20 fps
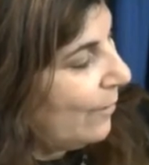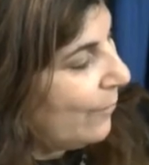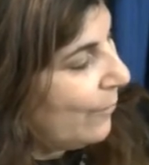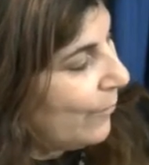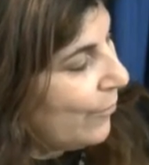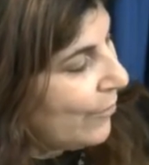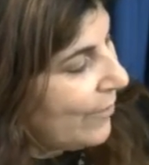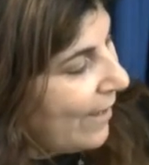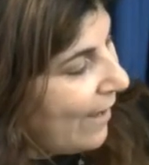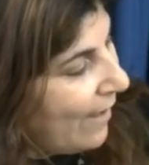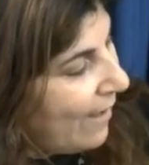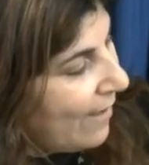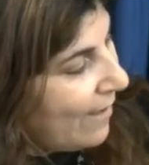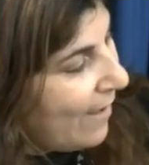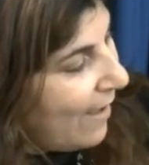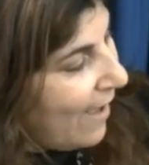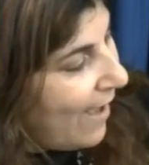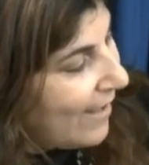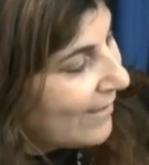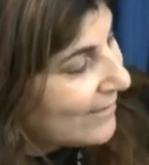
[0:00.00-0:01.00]
Muna
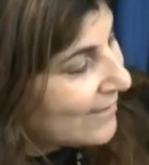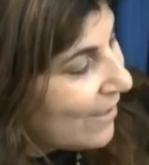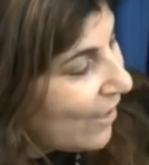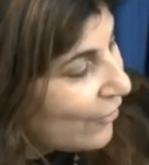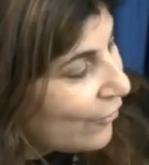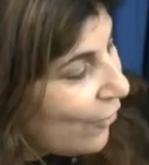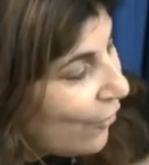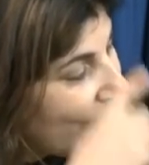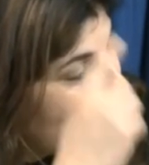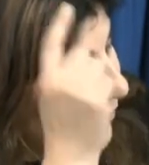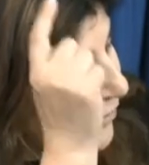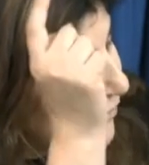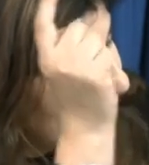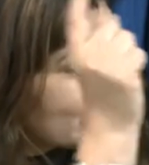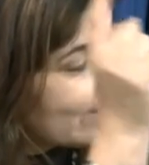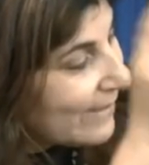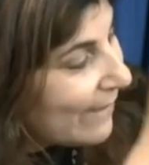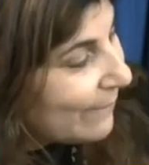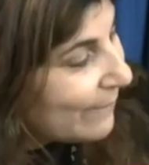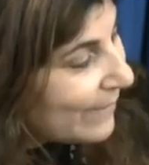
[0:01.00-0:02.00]
had gone over to
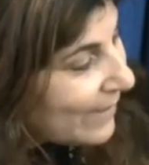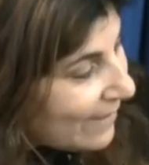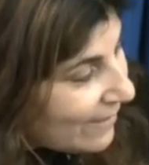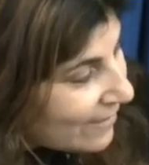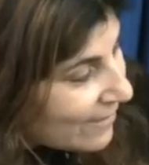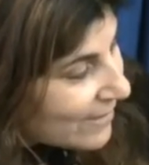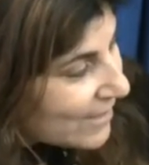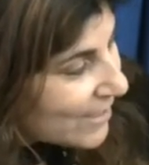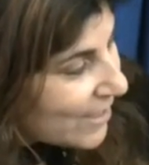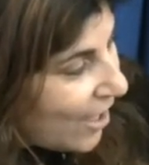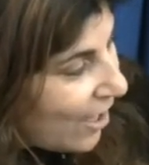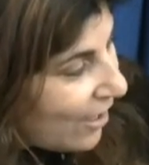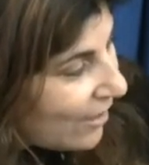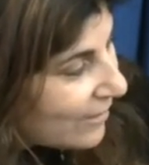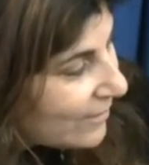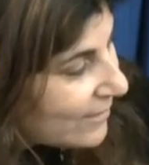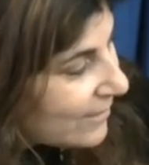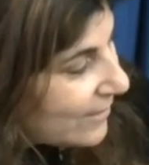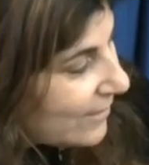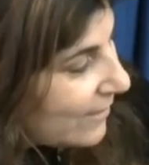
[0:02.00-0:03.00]
Samir's
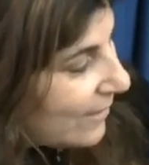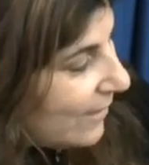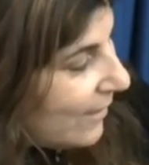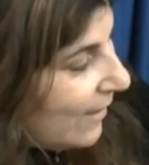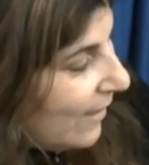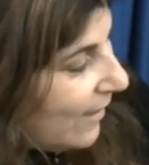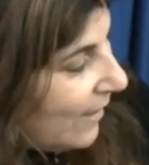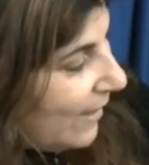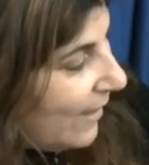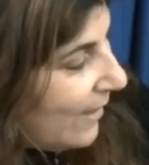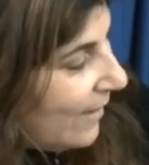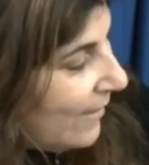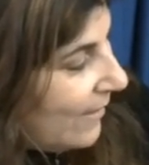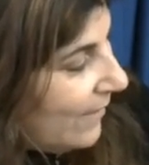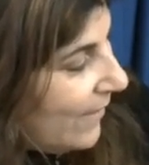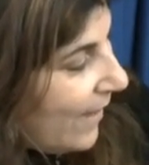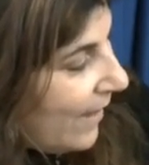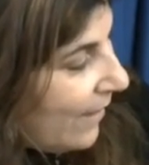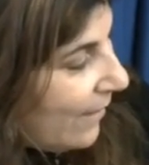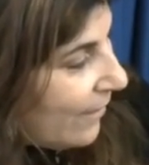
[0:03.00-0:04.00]
yard.
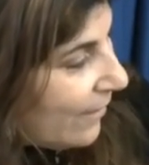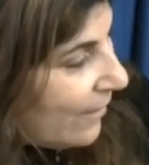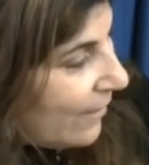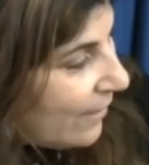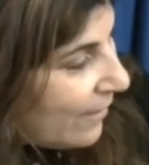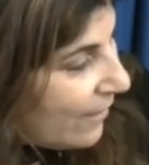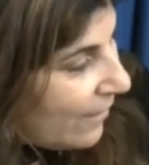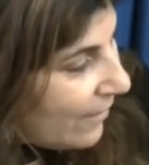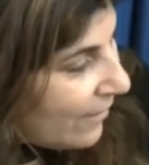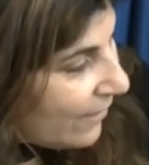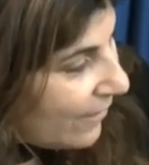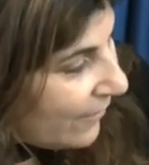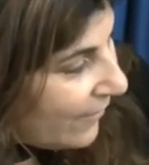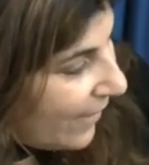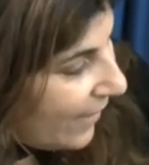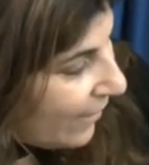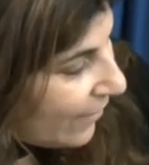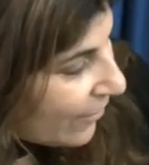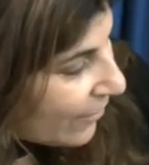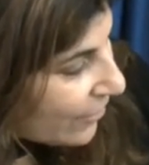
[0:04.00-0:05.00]
There,
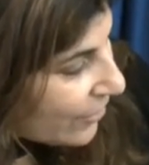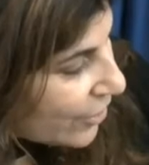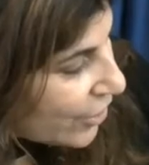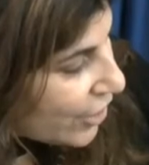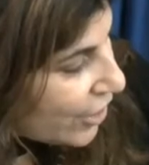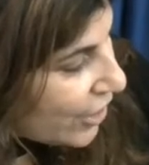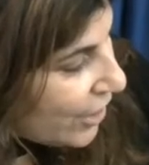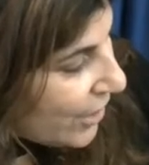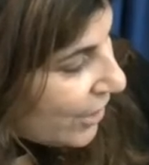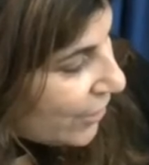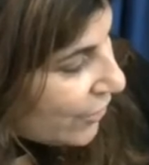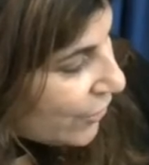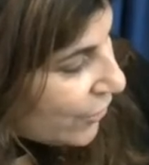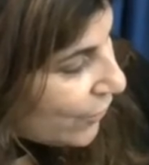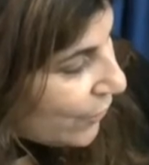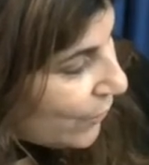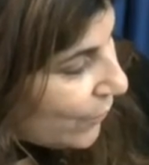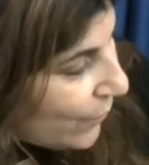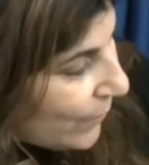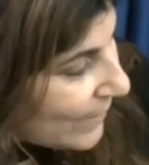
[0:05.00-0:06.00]
she
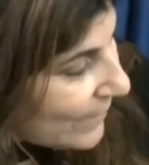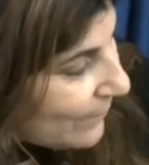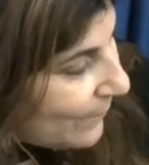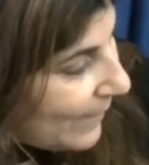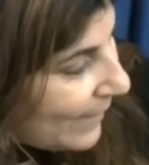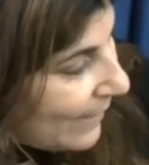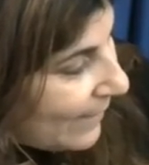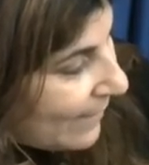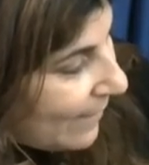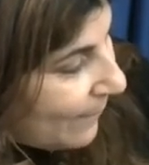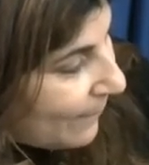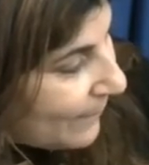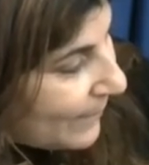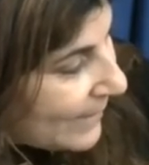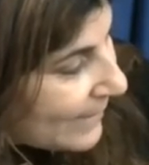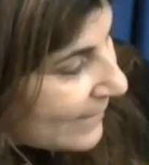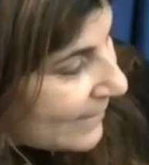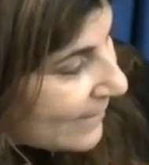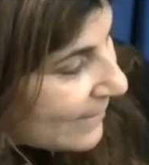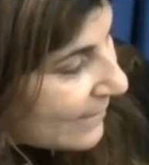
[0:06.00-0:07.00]
too was picking up
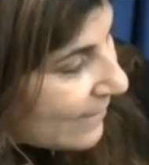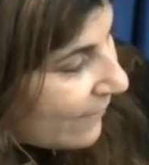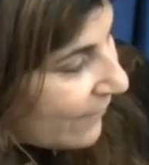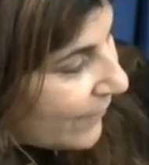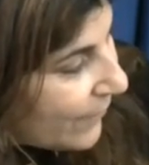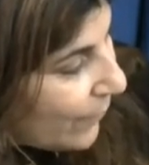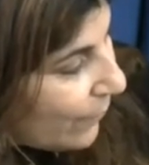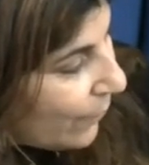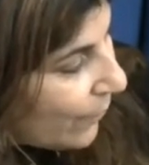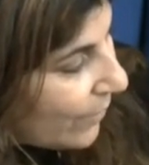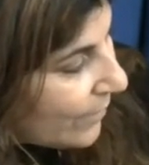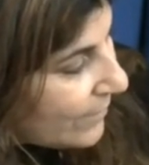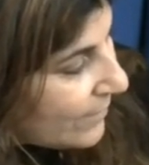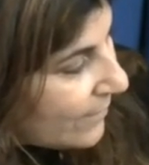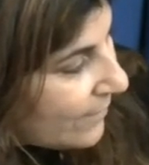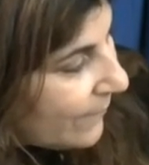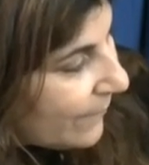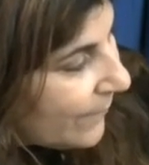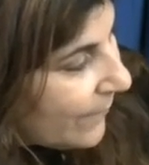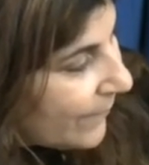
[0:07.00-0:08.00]
pieces of the wood,
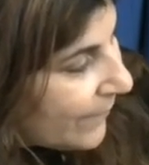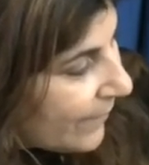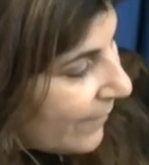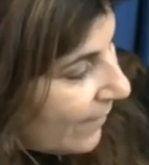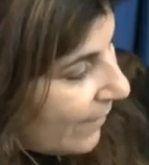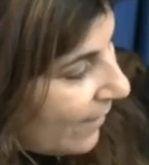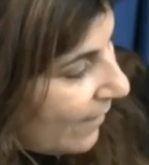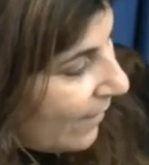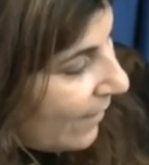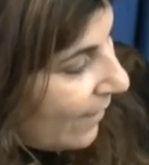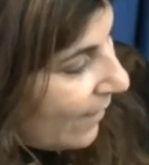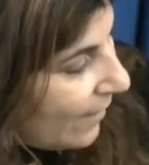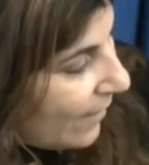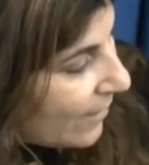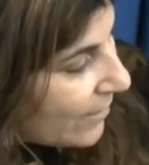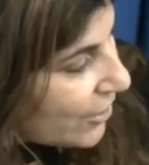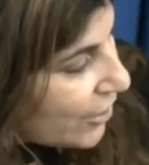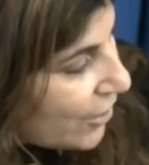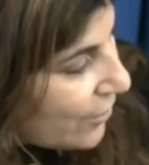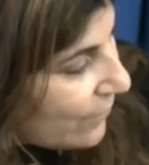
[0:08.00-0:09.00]

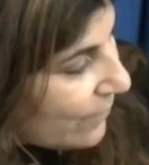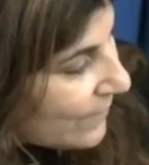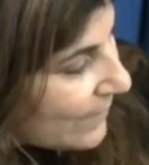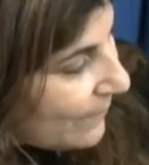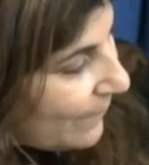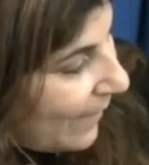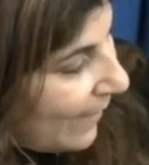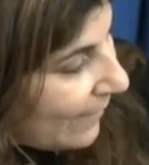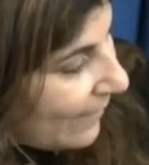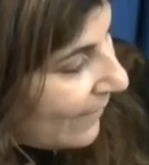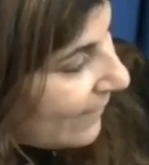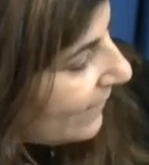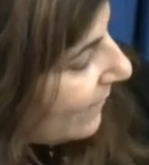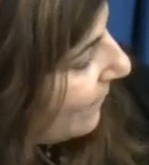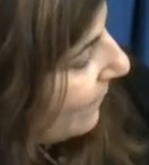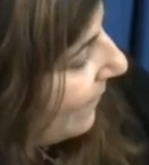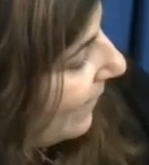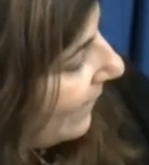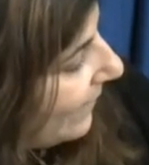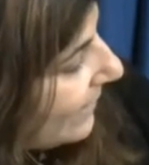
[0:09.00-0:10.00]
and she was piling
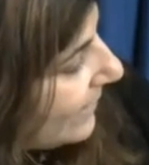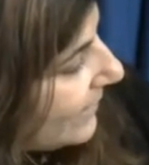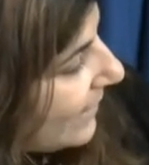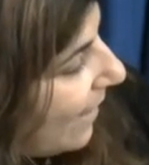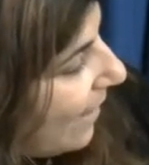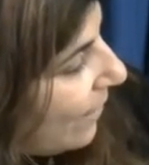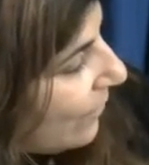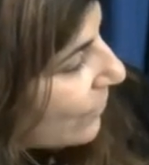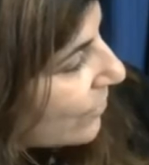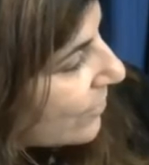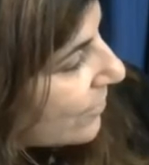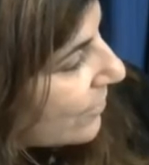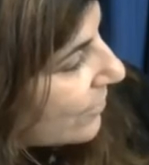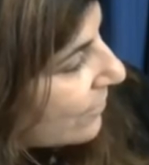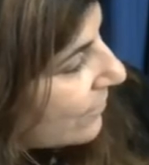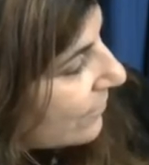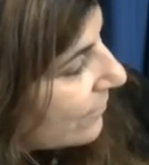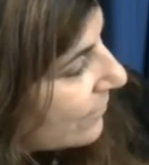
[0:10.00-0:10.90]
them by his house.